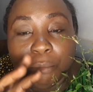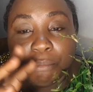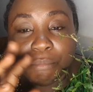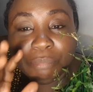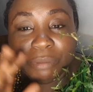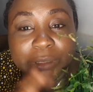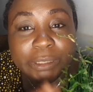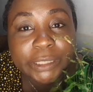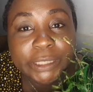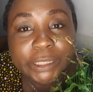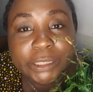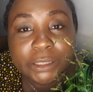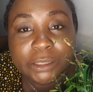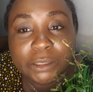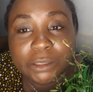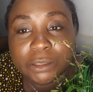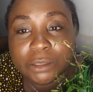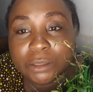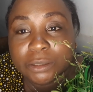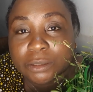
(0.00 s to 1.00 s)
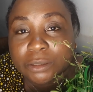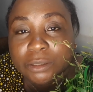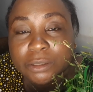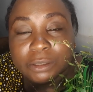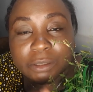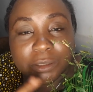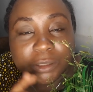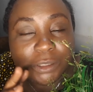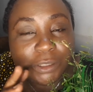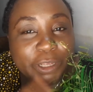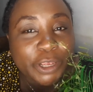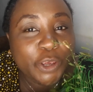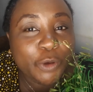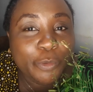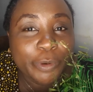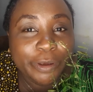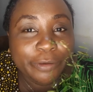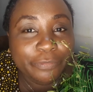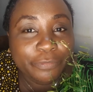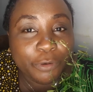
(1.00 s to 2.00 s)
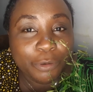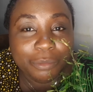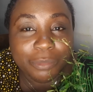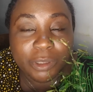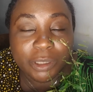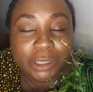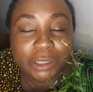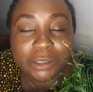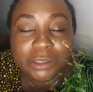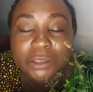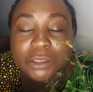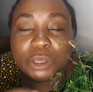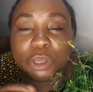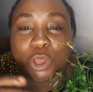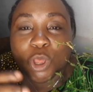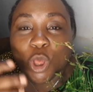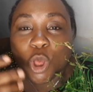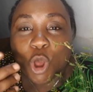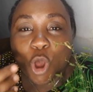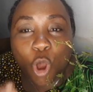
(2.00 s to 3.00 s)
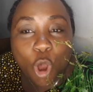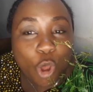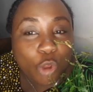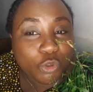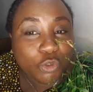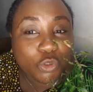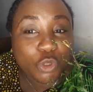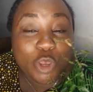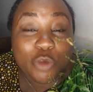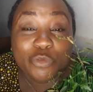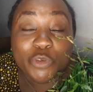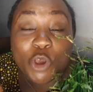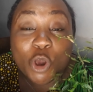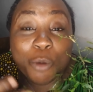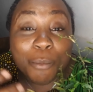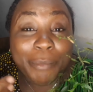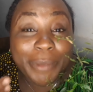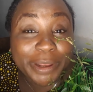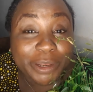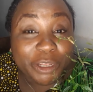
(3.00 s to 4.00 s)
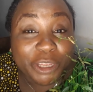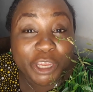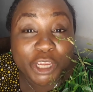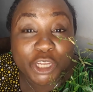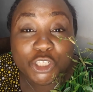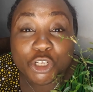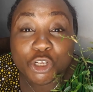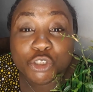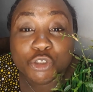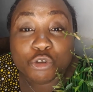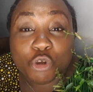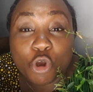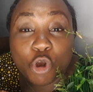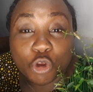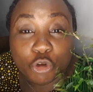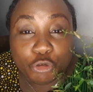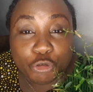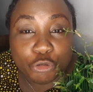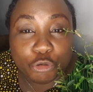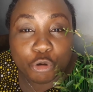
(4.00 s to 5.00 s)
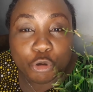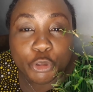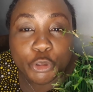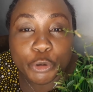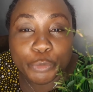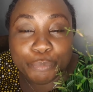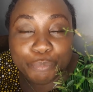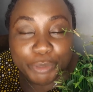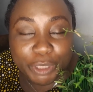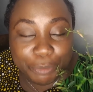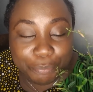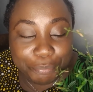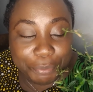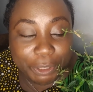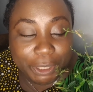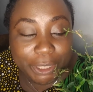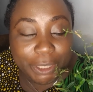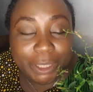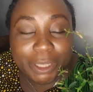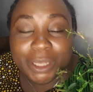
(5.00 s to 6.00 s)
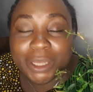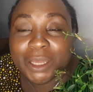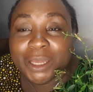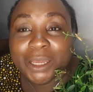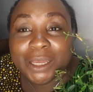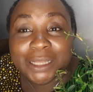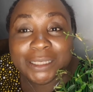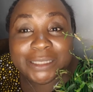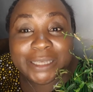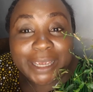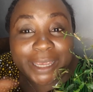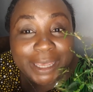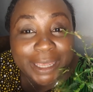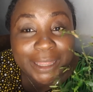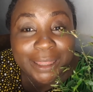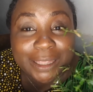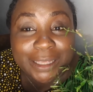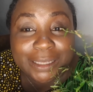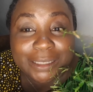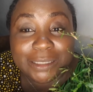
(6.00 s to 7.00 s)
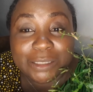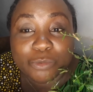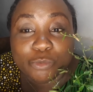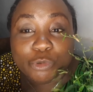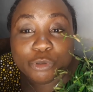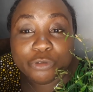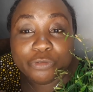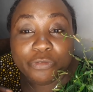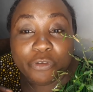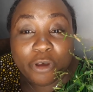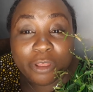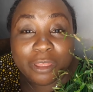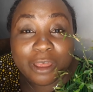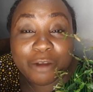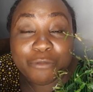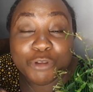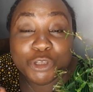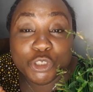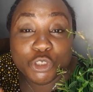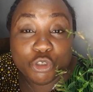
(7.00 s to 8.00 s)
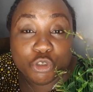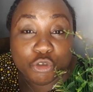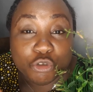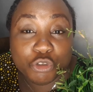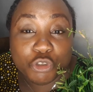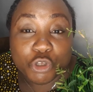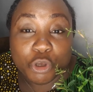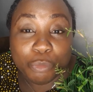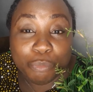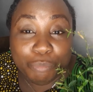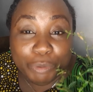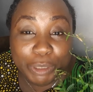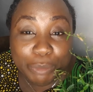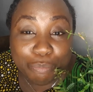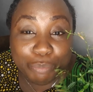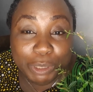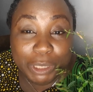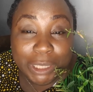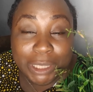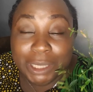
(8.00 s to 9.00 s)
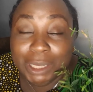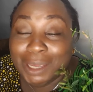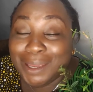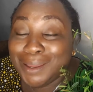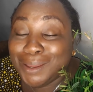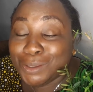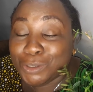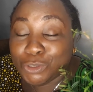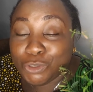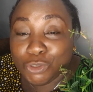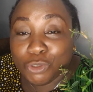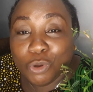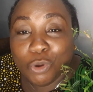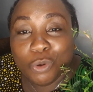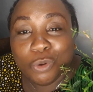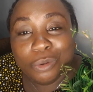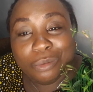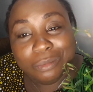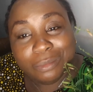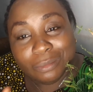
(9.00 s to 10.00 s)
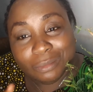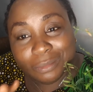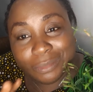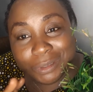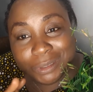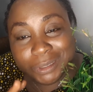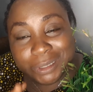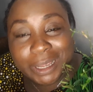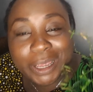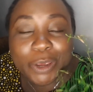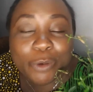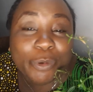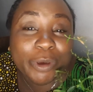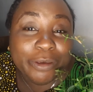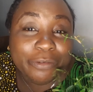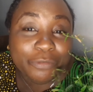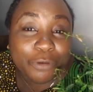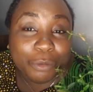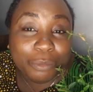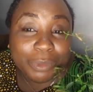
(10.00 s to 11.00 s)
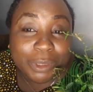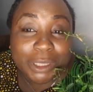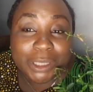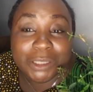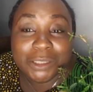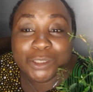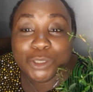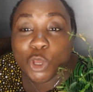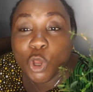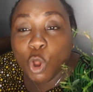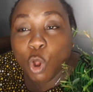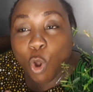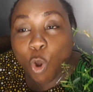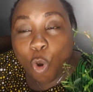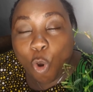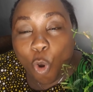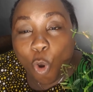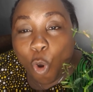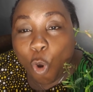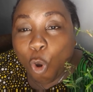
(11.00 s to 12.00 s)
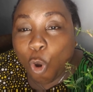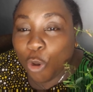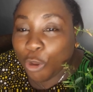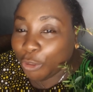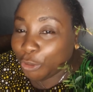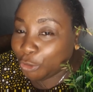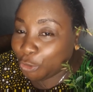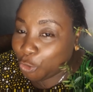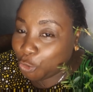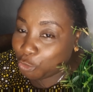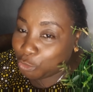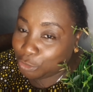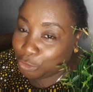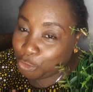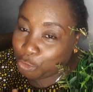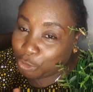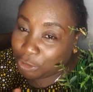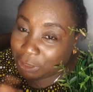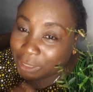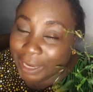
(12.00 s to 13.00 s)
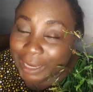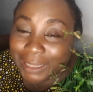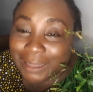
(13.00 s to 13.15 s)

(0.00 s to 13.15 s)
please stay away from this. Also, if you're on medication to control your BP, taking this would further reduce your BP, so stay away from this. Or you take